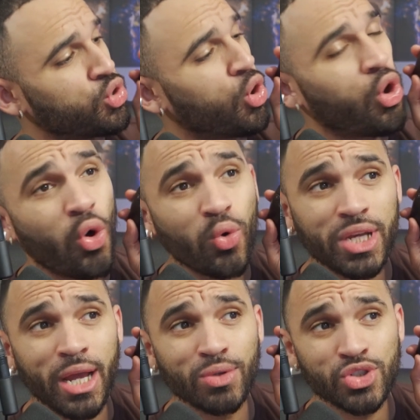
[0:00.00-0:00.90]
hold
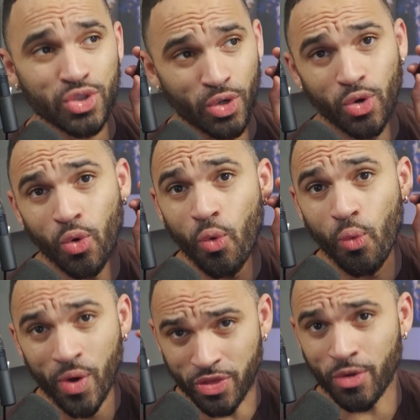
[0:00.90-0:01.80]
down circle
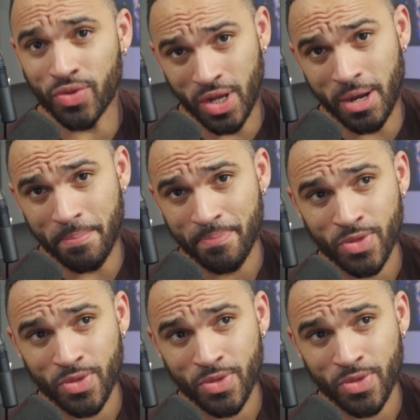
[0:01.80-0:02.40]
with their thumb